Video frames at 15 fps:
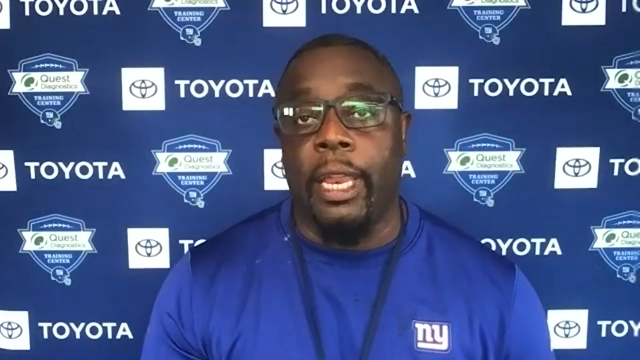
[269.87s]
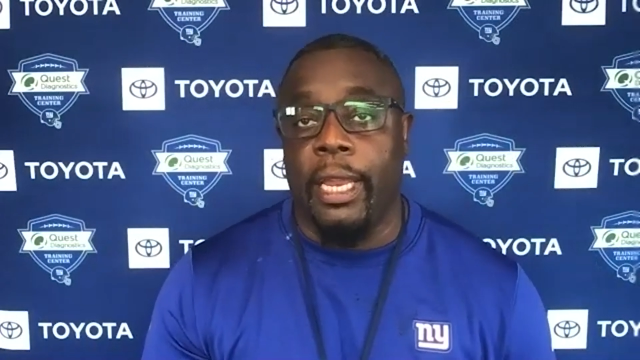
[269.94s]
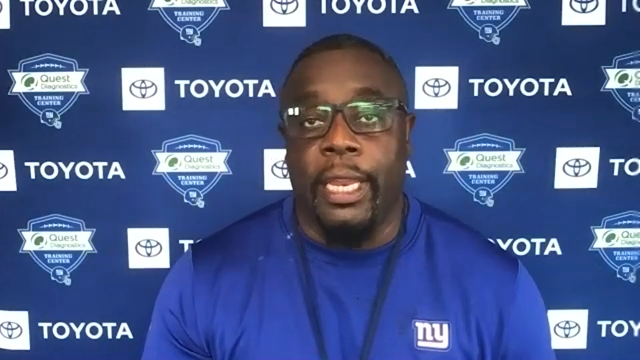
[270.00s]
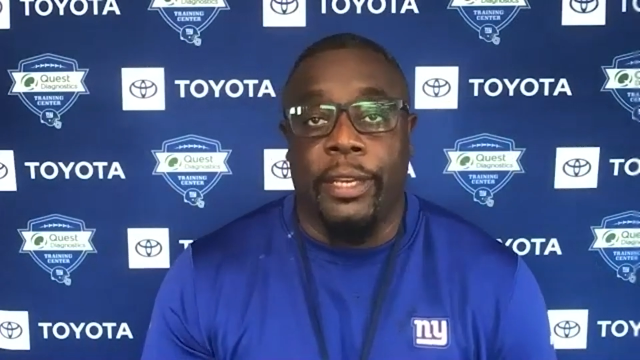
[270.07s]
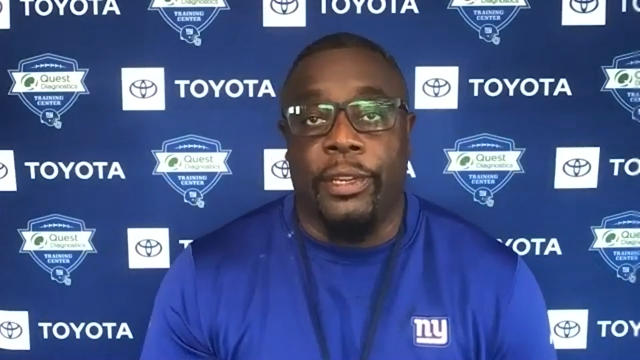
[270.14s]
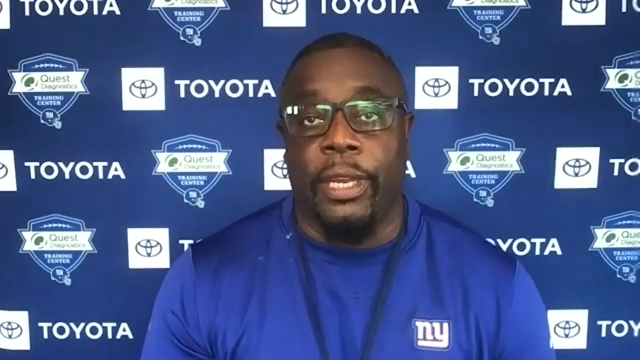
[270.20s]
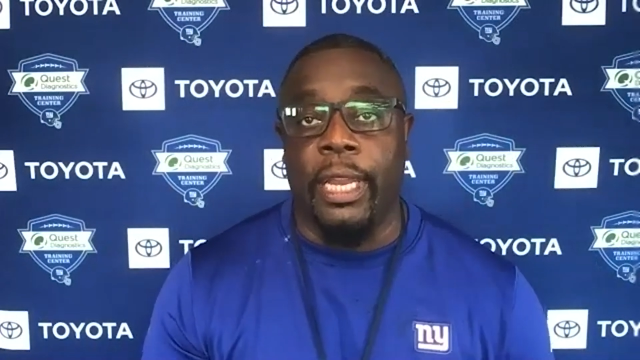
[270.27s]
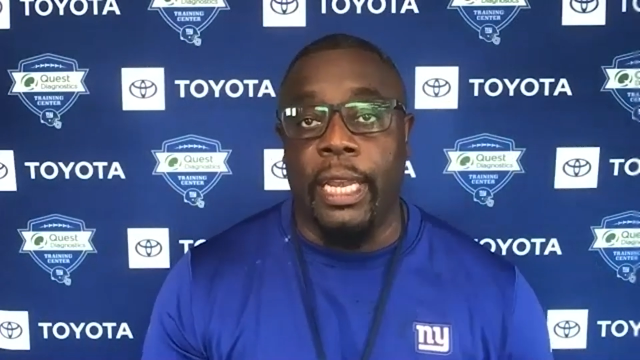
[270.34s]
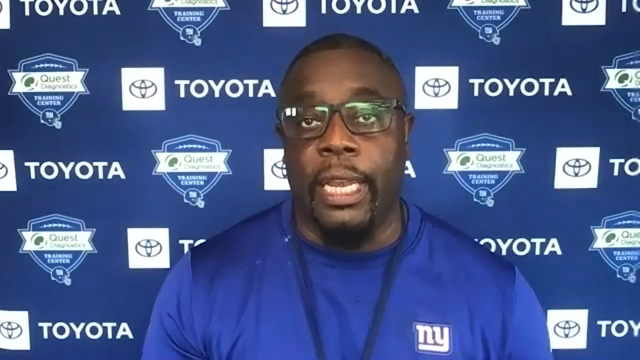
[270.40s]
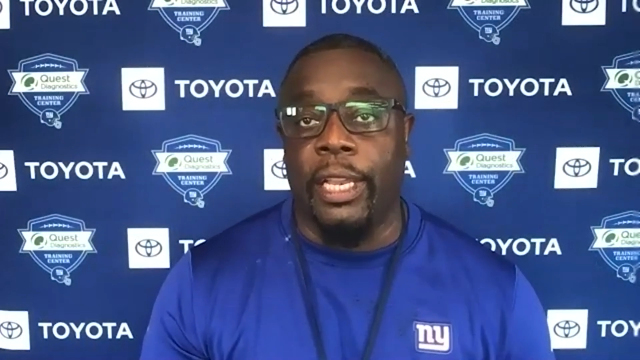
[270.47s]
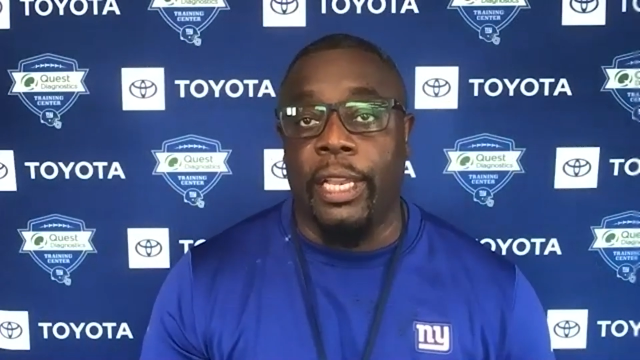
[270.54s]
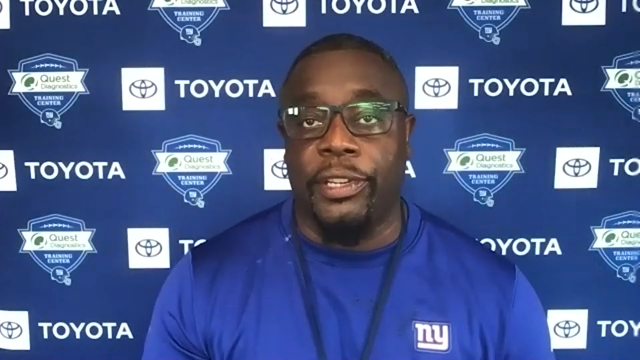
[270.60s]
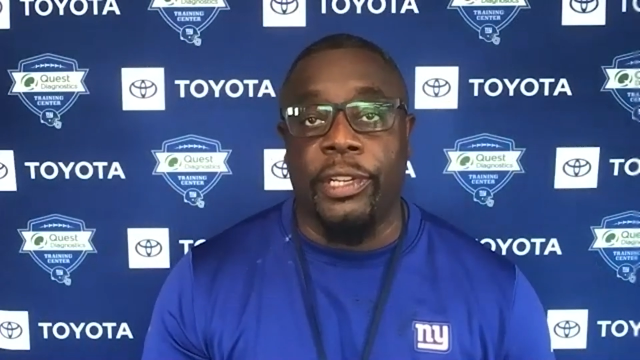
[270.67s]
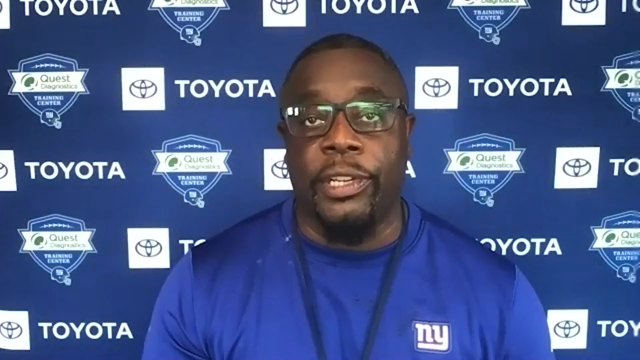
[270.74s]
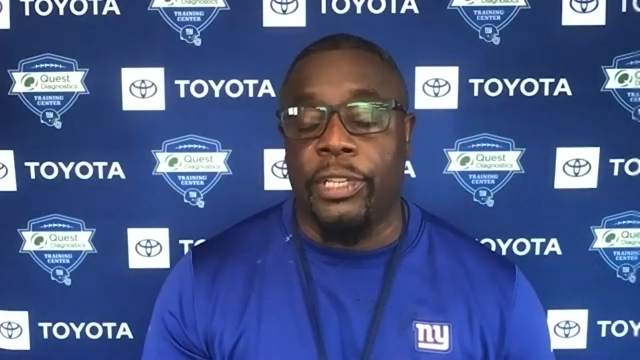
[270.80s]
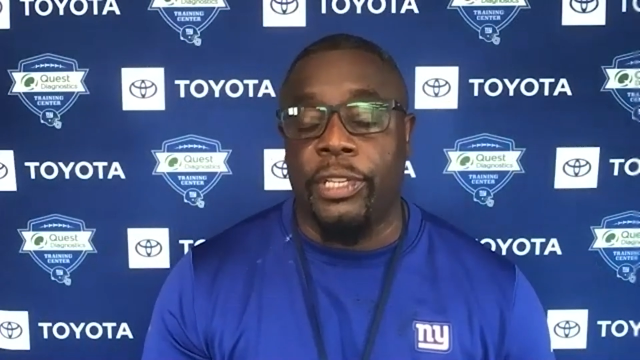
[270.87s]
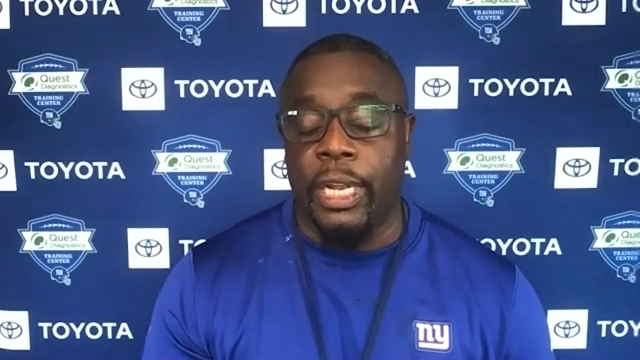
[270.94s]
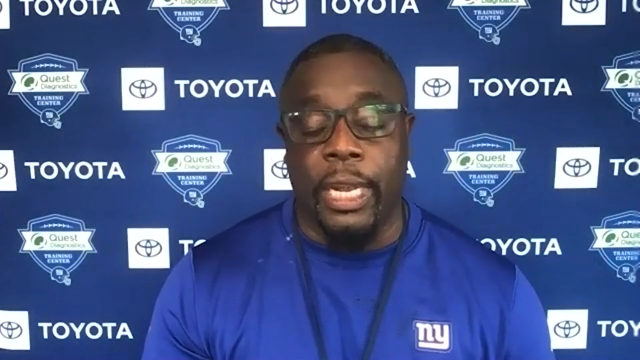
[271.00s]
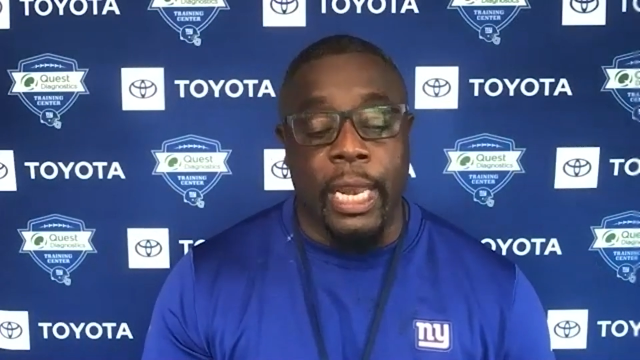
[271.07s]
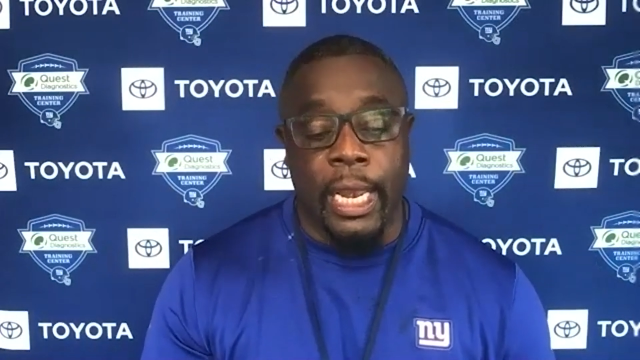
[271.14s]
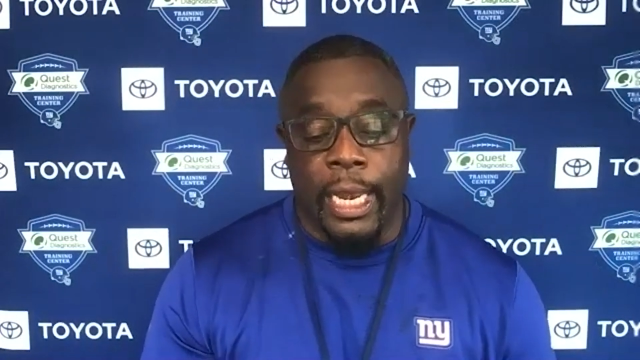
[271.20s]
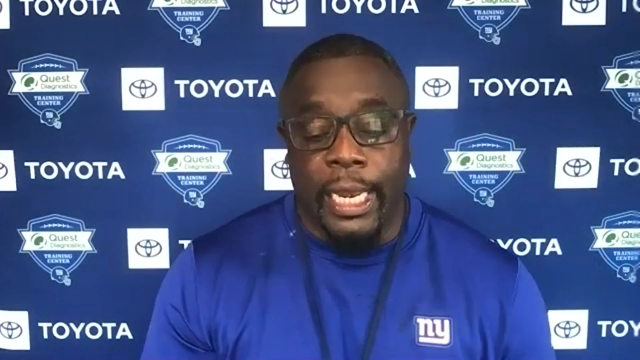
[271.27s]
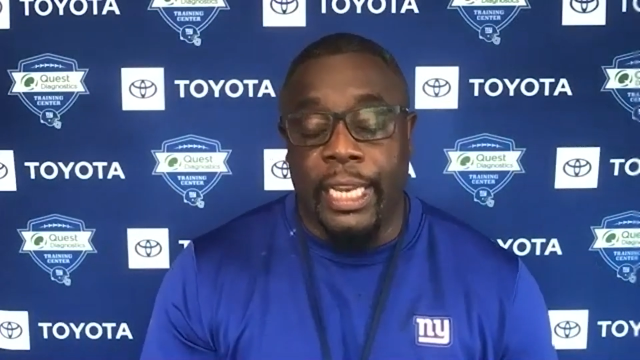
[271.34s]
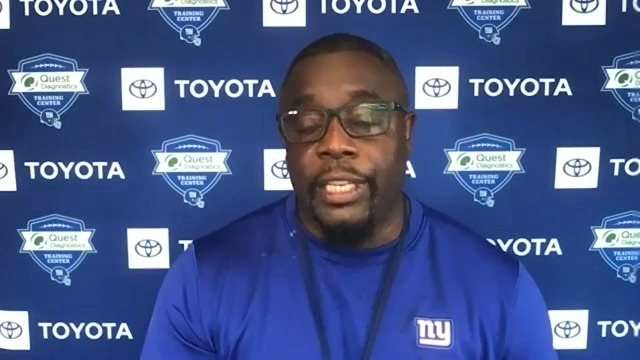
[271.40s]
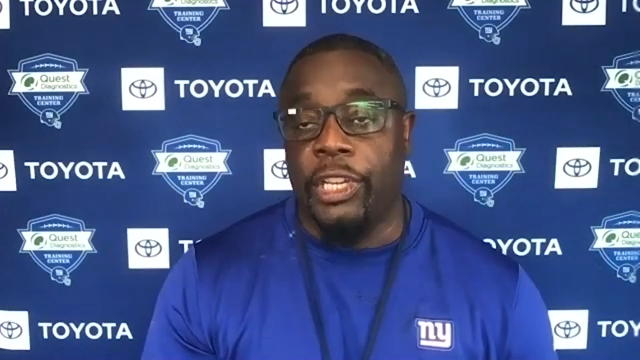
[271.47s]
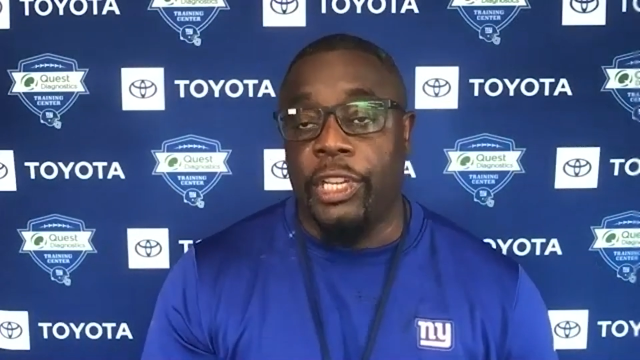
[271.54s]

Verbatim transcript: he's he listens and he's